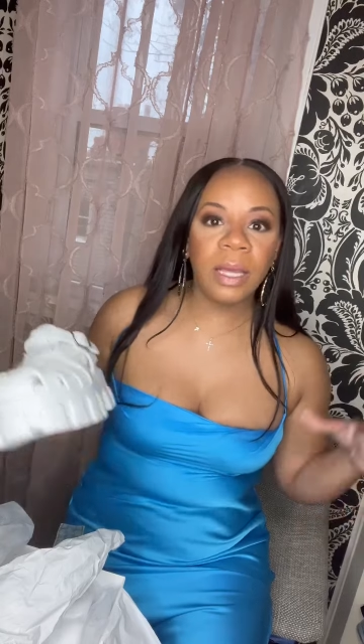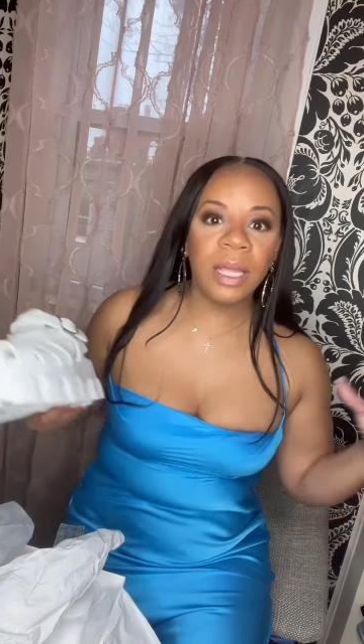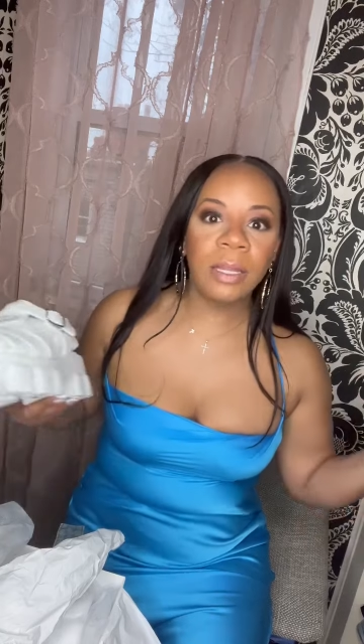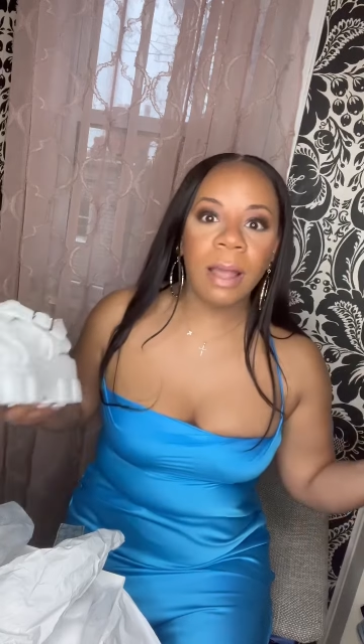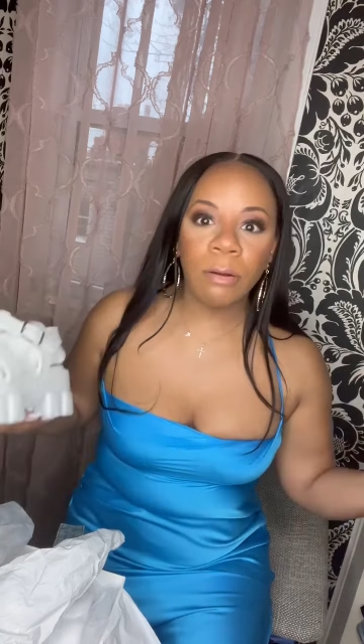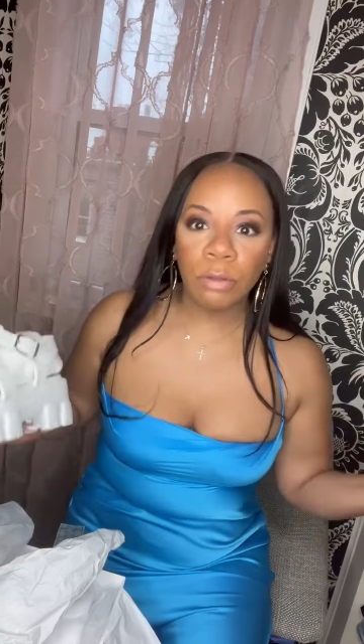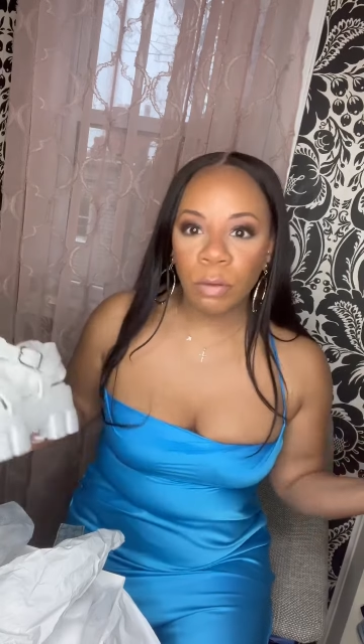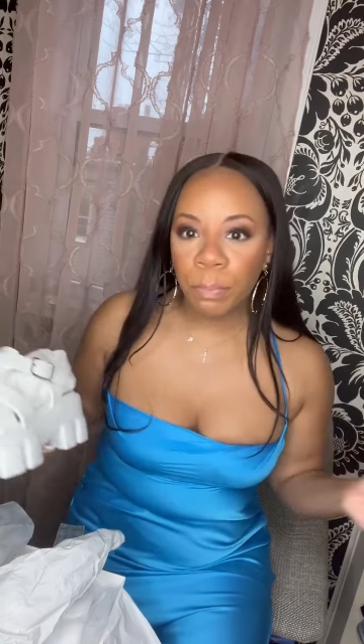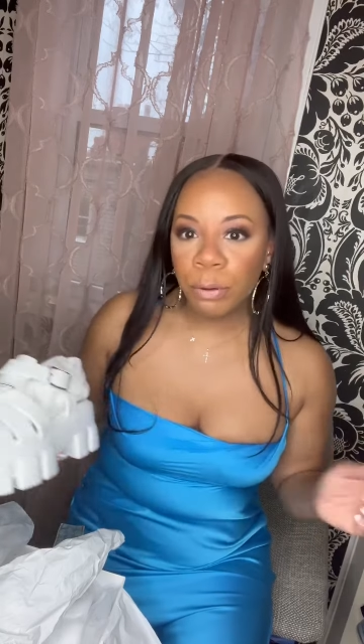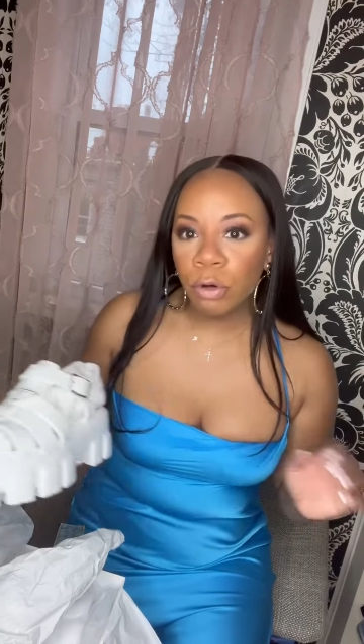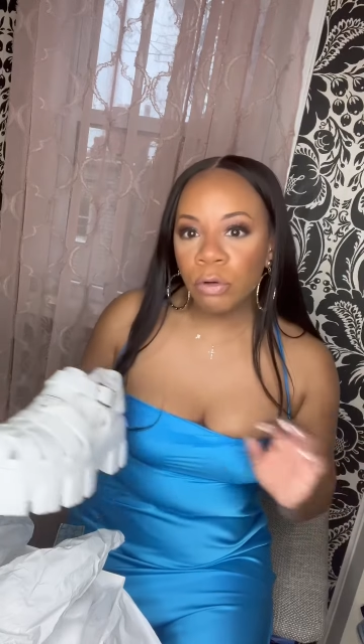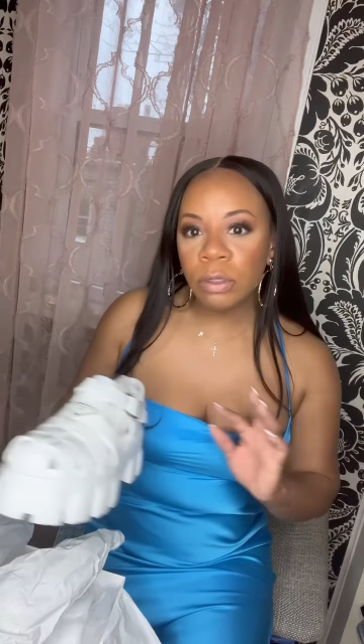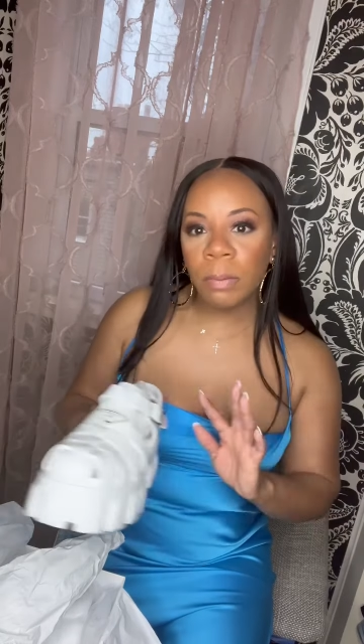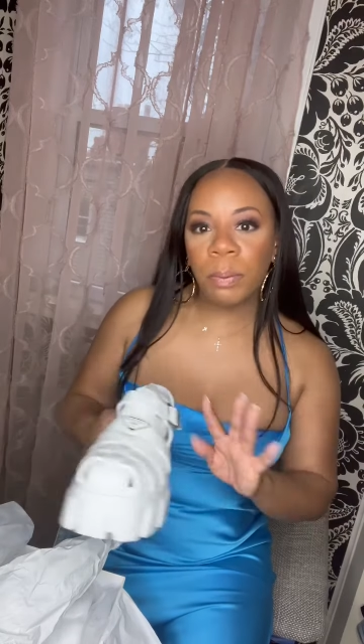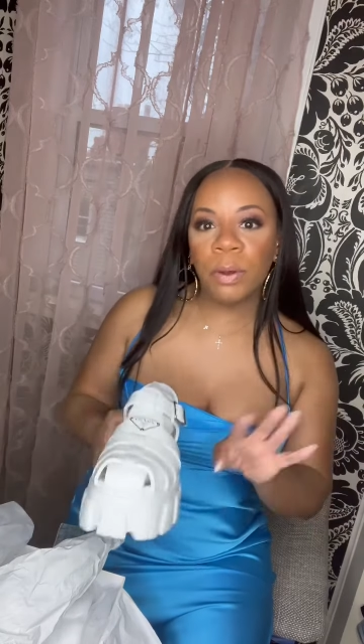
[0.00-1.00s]
getting out the
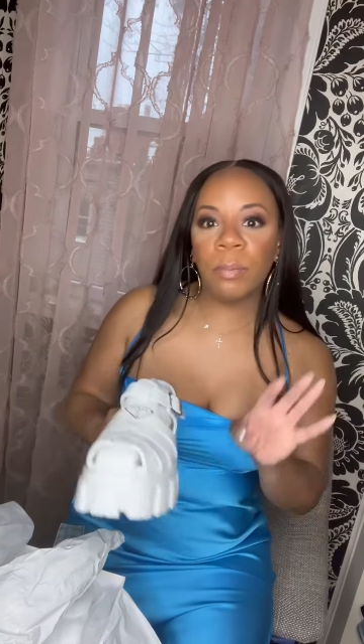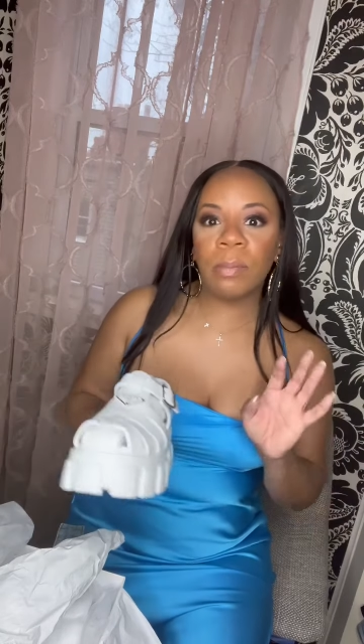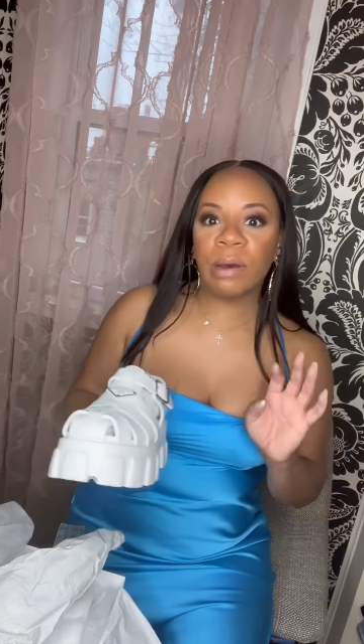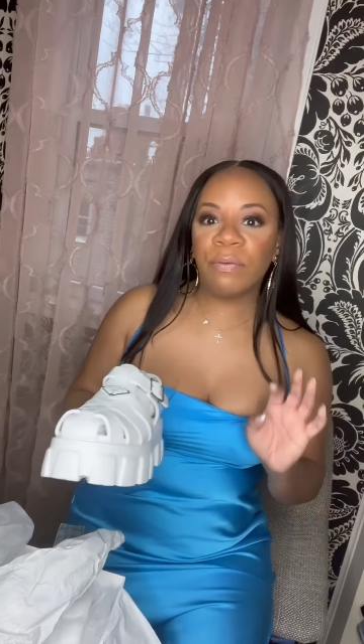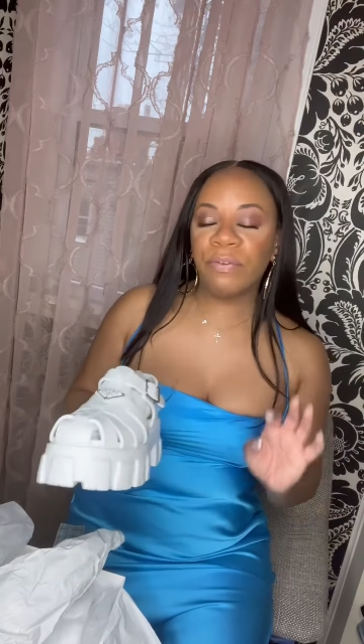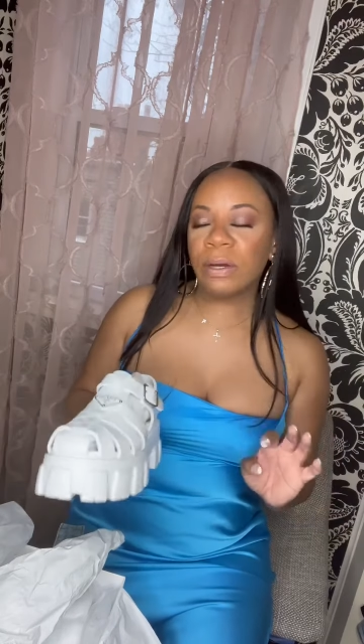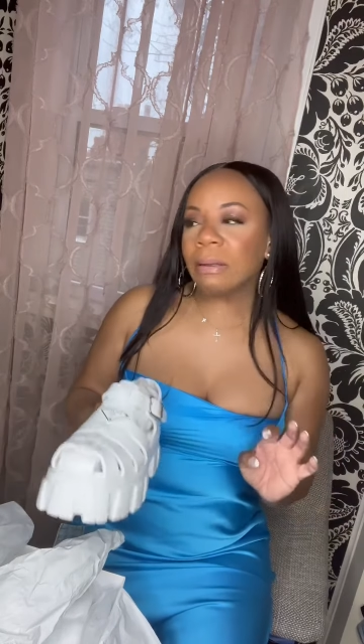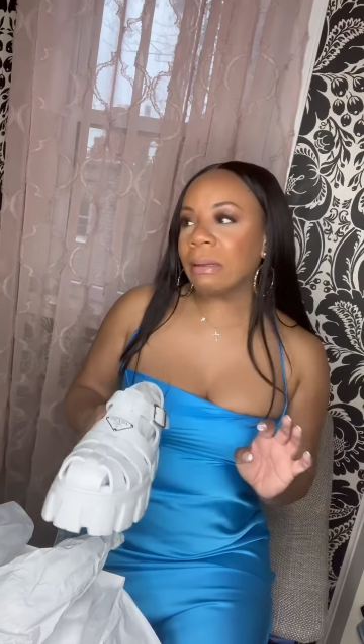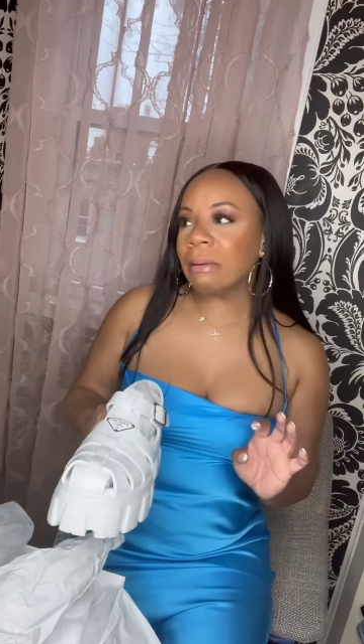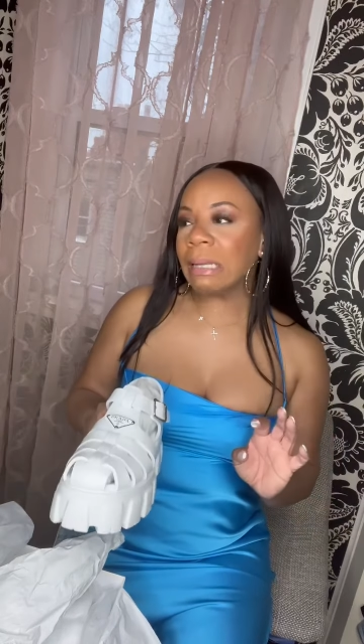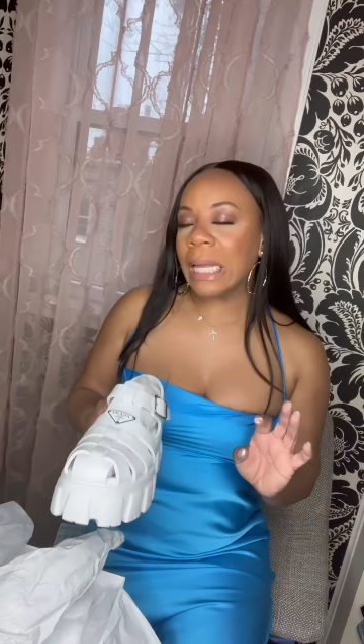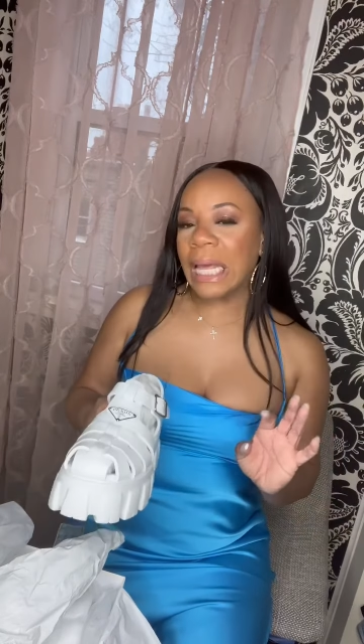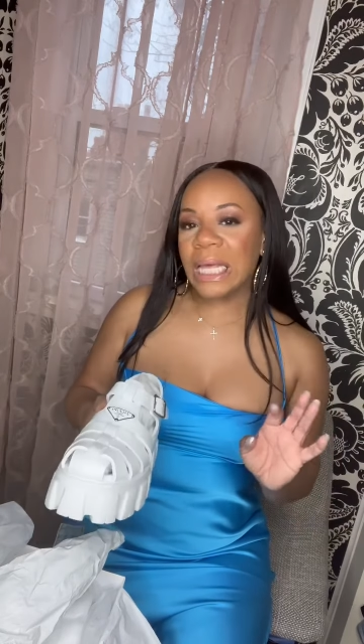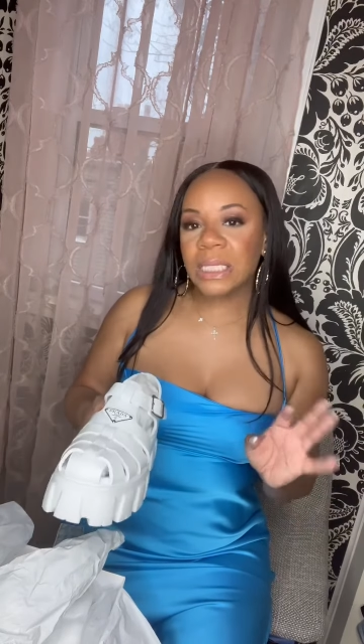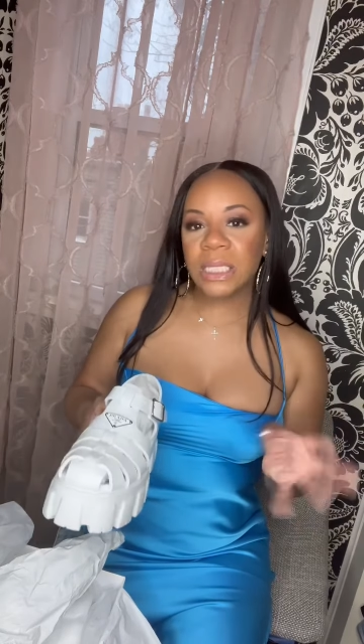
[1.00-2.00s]
pool and putting my foot in
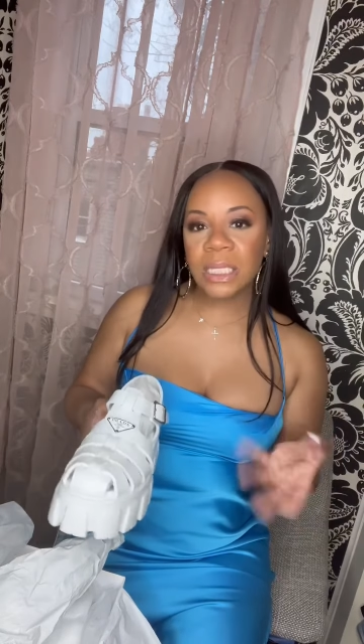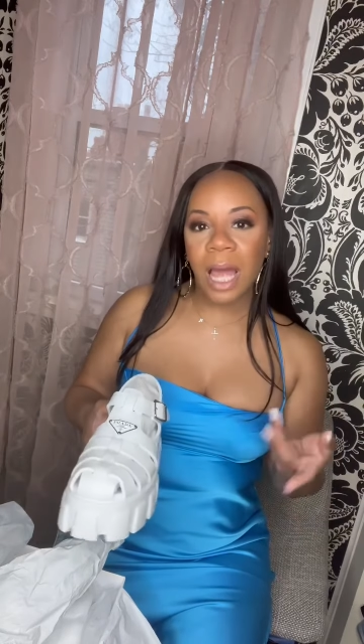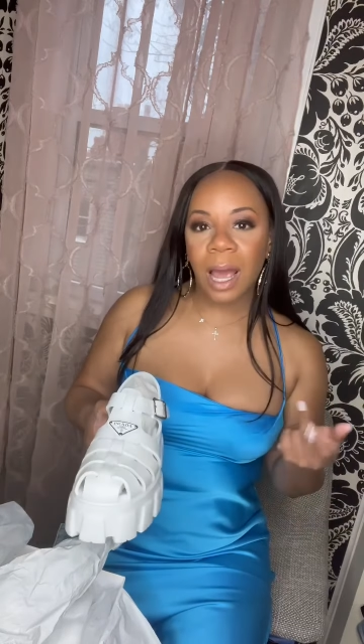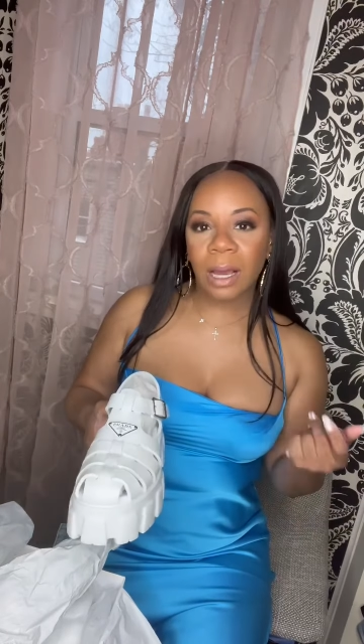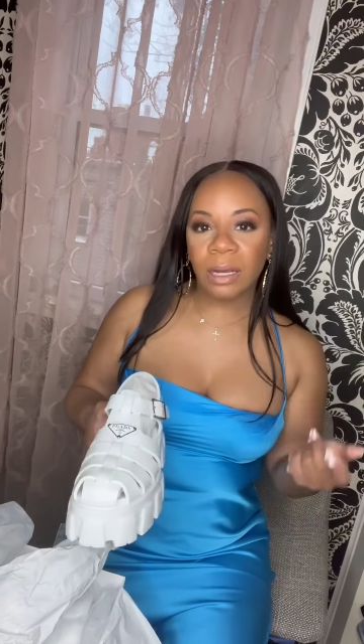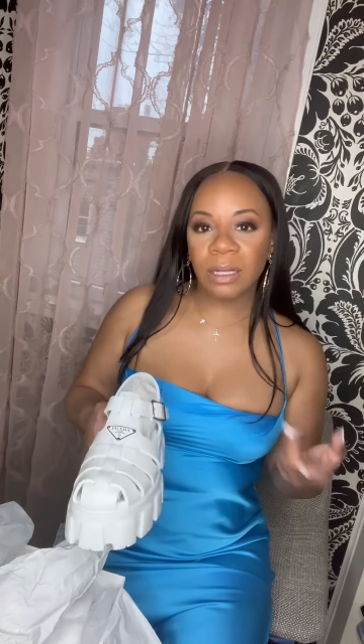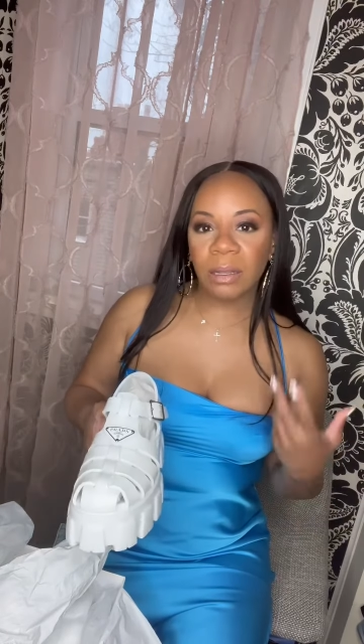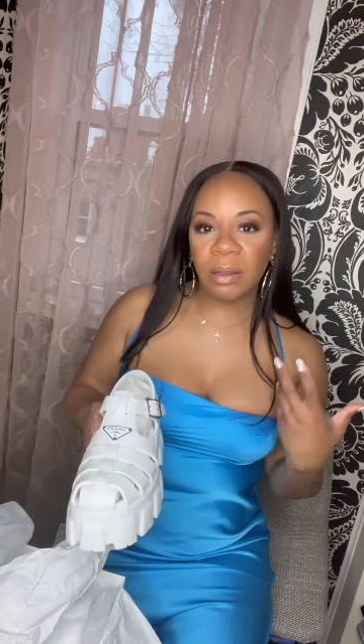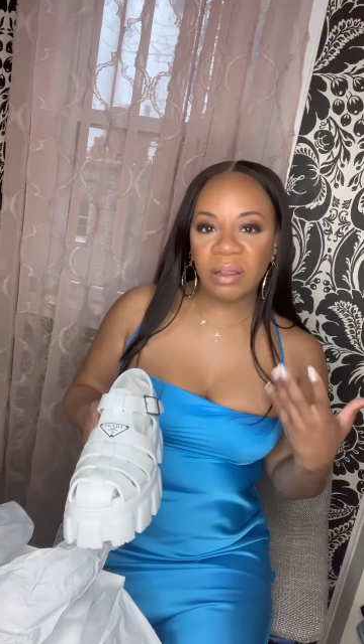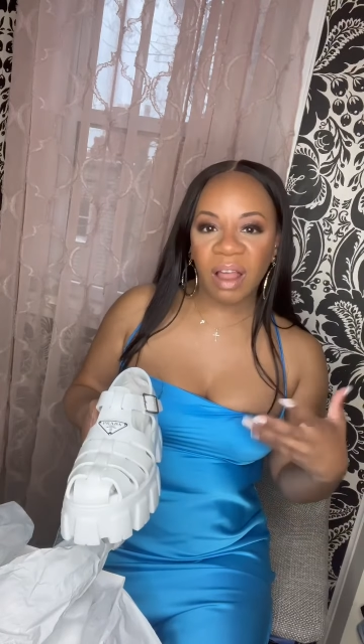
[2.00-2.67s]
it, it's not going to,